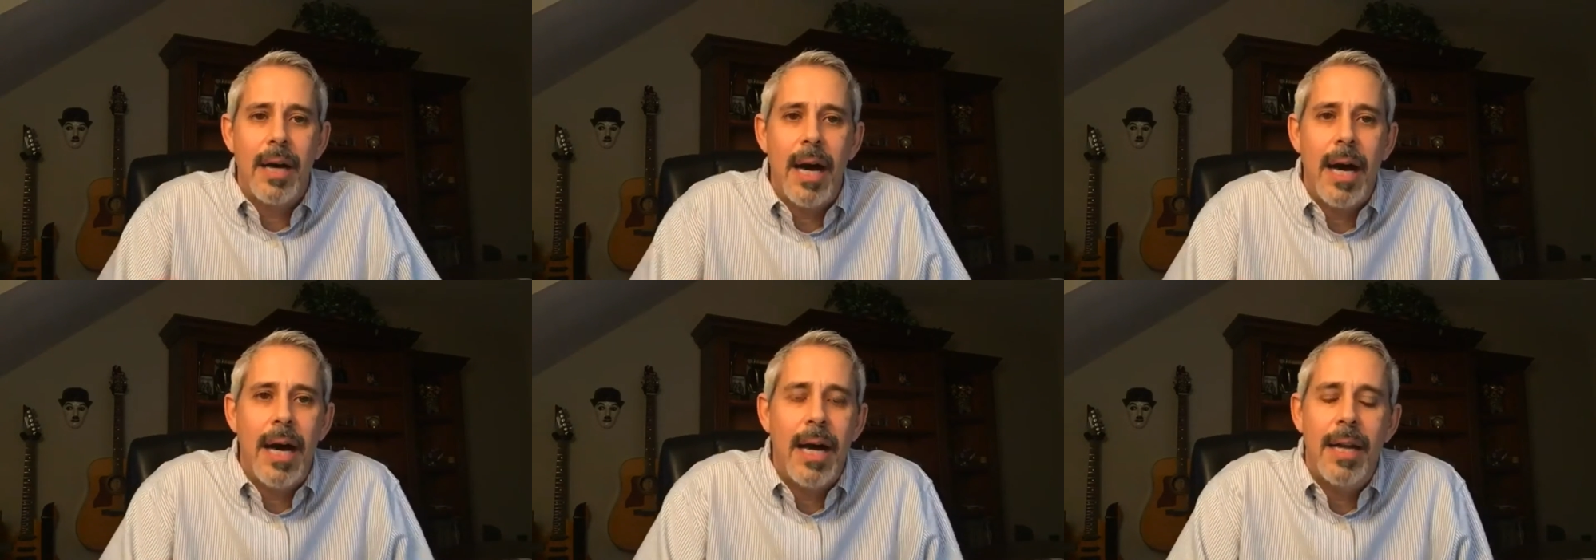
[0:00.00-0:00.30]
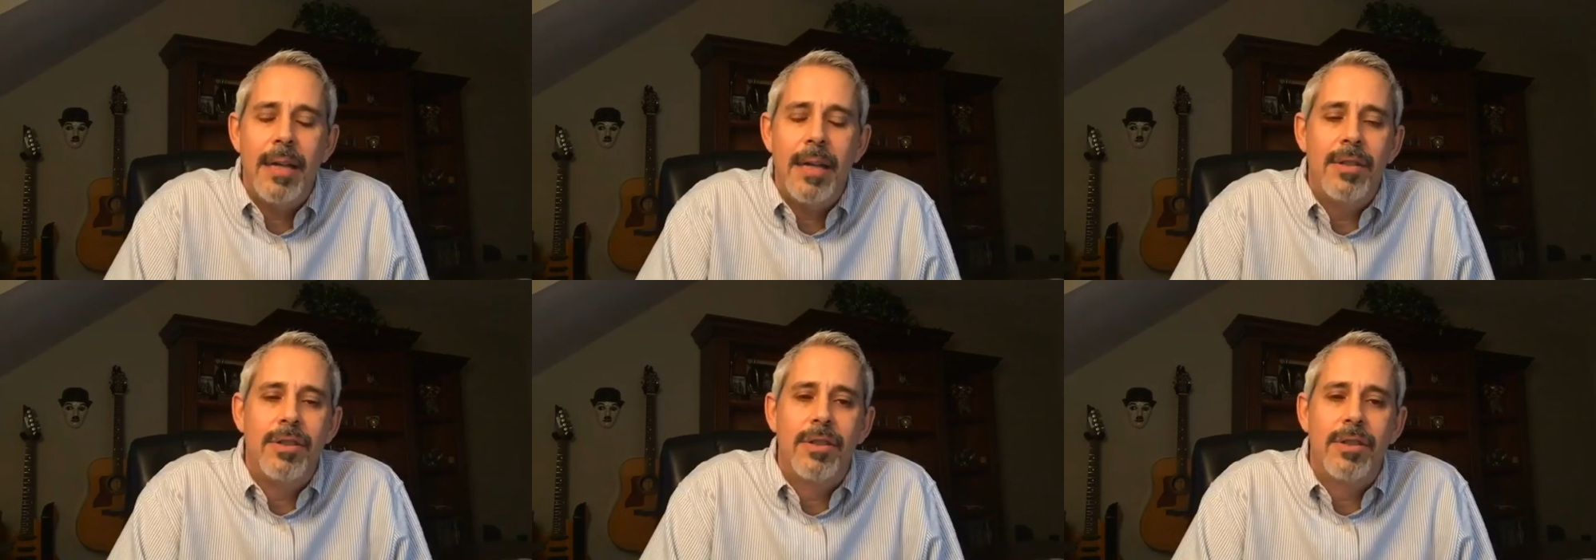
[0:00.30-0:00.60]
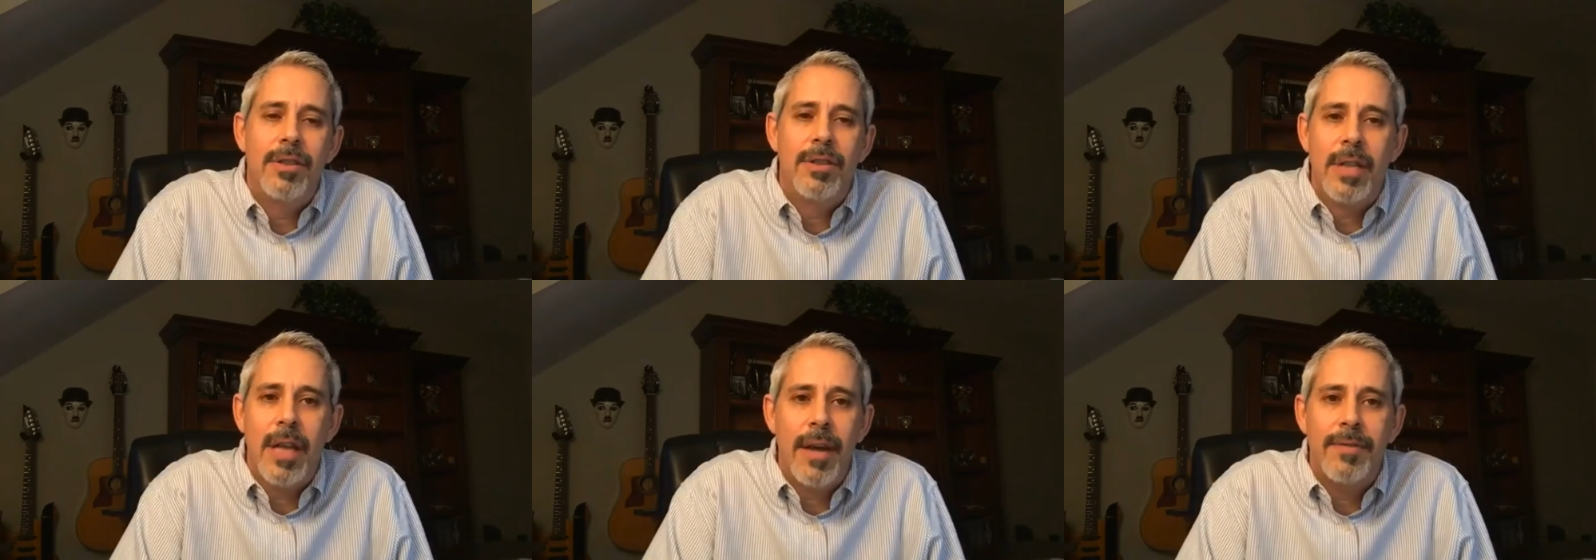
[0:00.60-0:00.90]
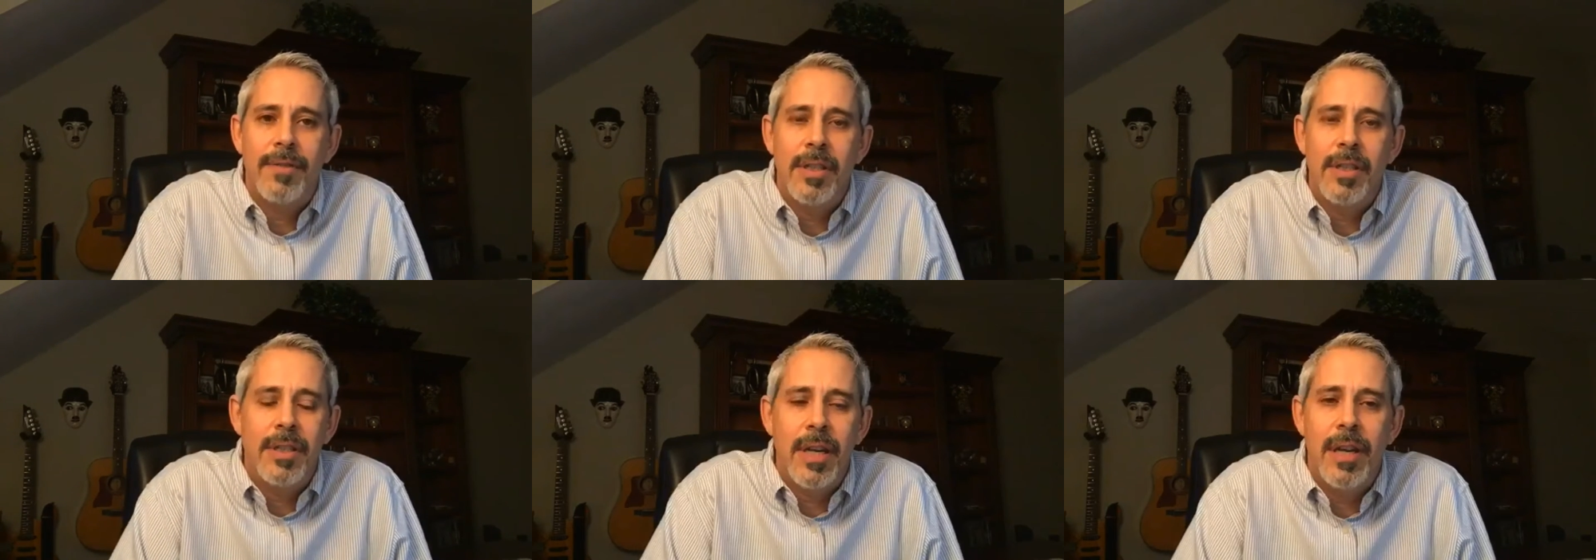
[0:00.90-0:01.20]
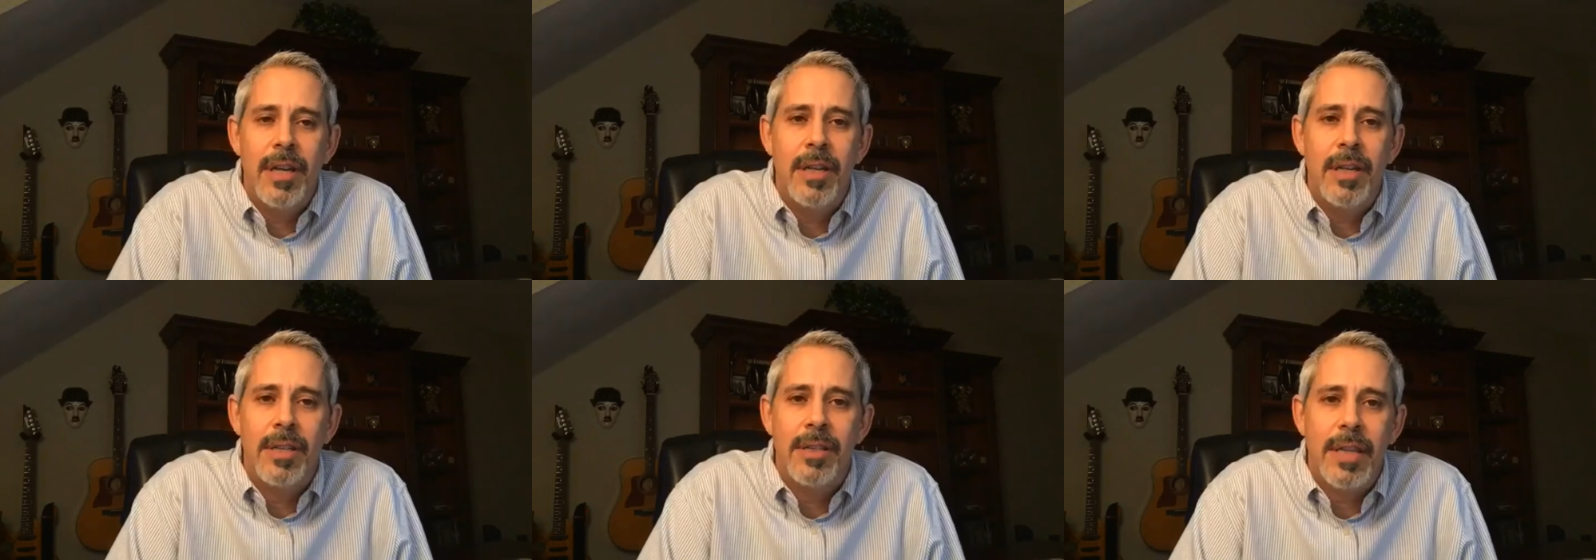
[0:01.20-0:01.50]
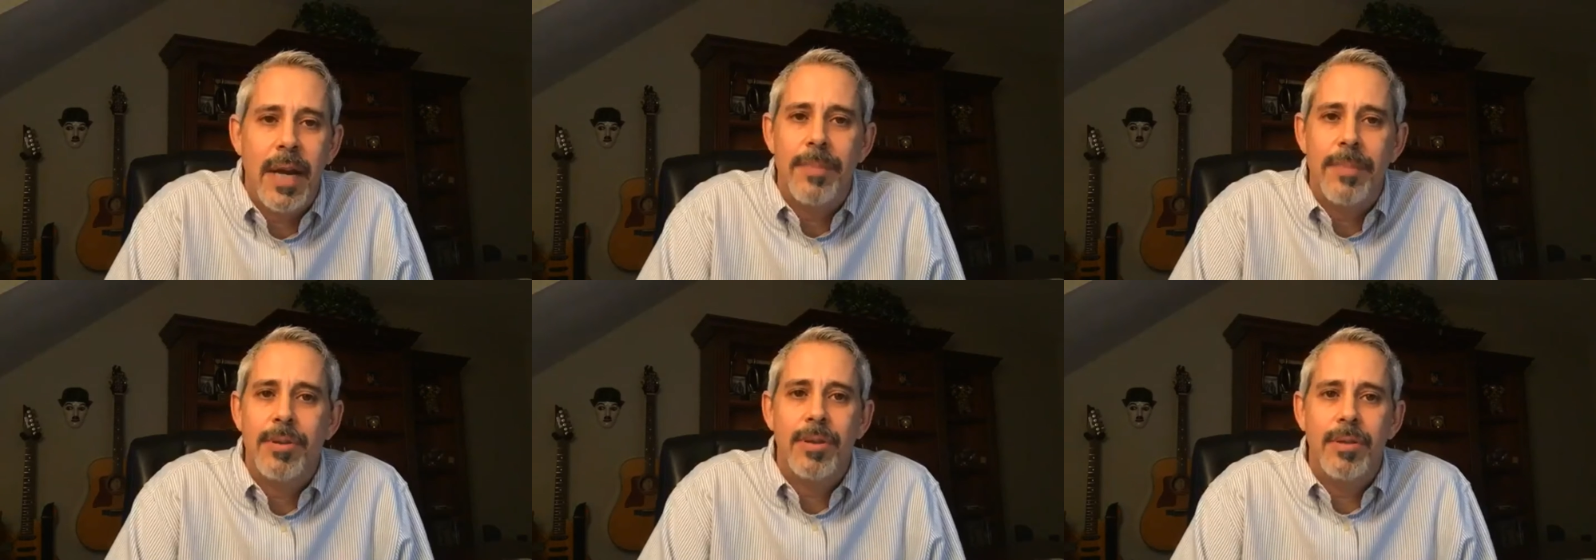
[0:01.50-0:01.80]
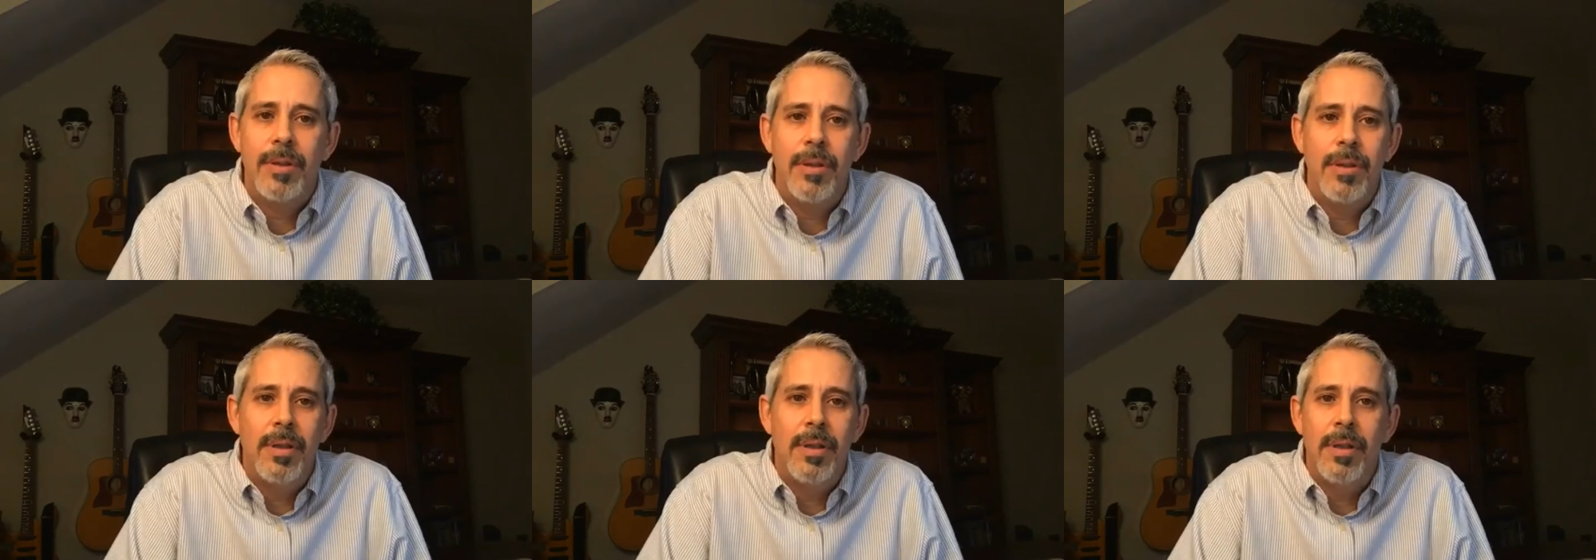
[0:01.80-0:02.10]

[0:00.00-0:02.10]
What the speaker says: I just have to tell you, it's absolutely